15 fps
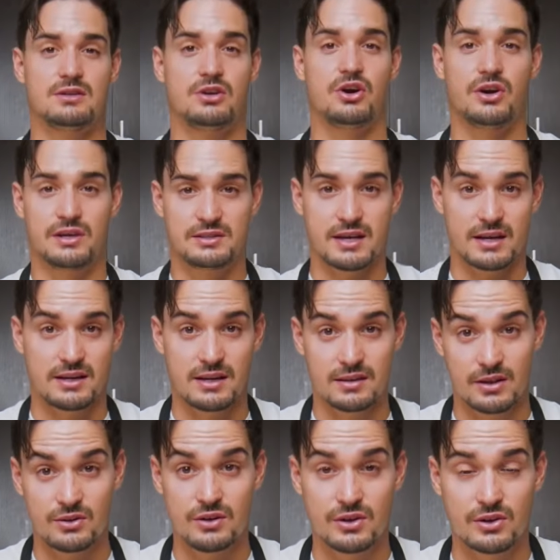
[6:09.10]
cooking technique
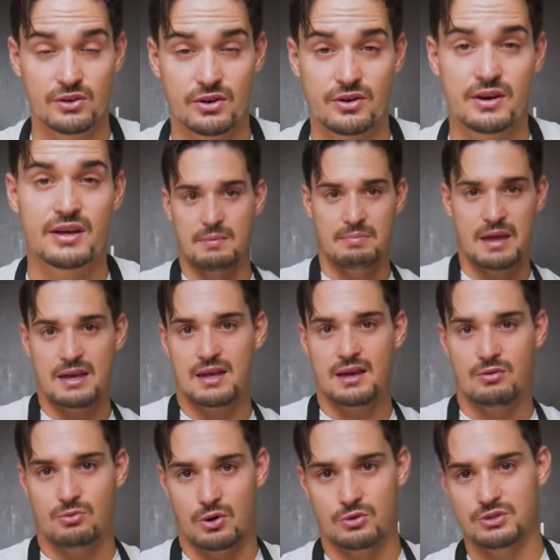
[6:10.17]
that you need to learn,
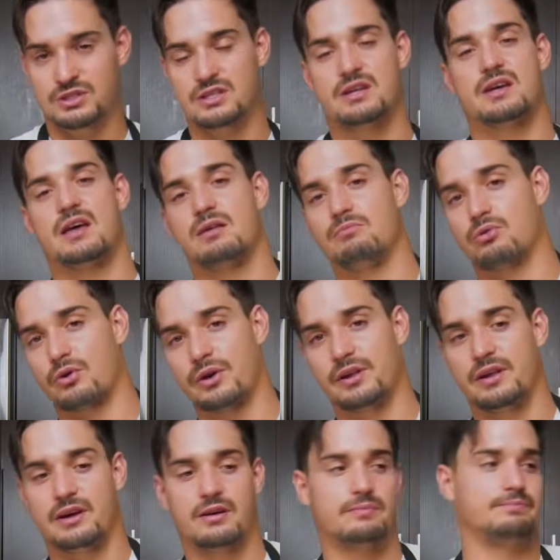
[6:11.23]
baking, roasting, and
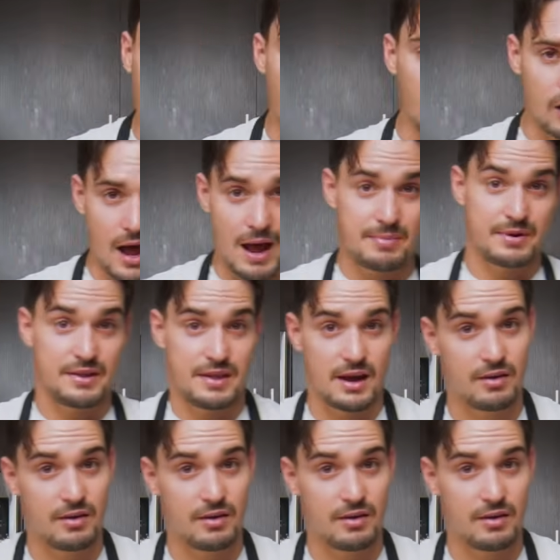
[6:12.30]
broiling, all happen in the